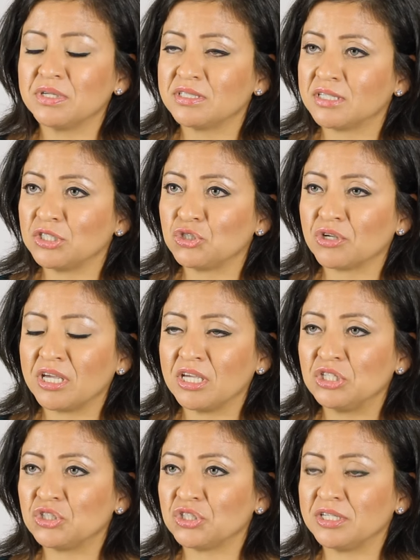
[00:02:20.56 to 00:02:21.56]
his
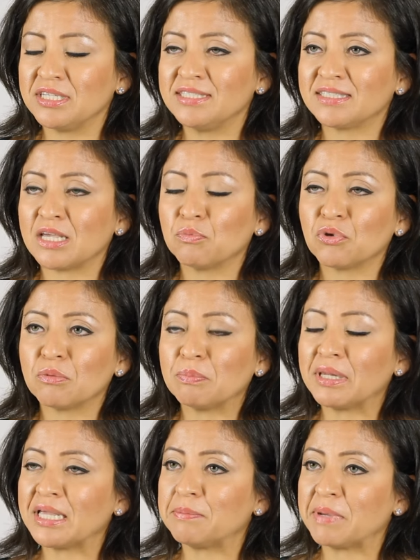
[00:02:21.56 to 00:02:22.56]
education. He's able to
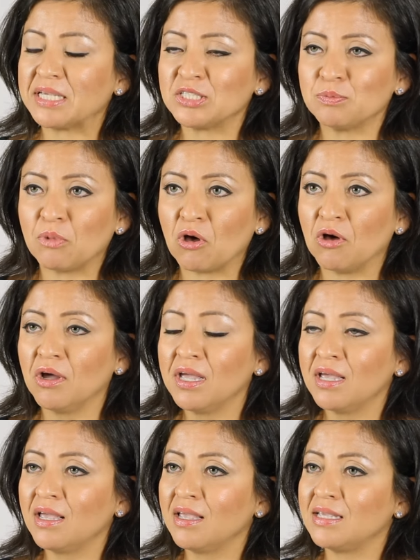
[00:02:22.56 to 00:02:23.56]
play baseball.
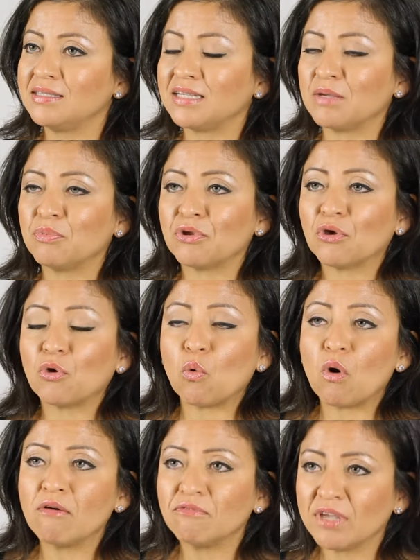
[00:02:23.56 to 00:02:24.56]
He's able to
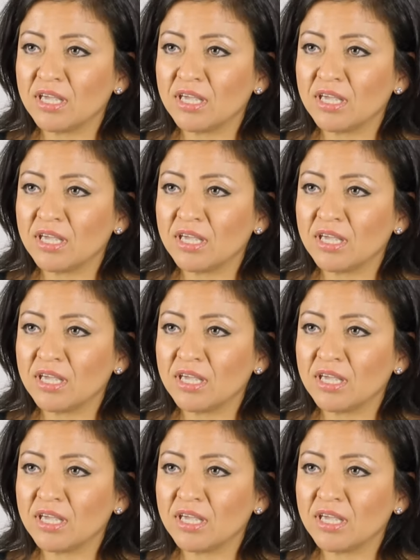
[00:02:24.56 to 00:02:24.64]
go on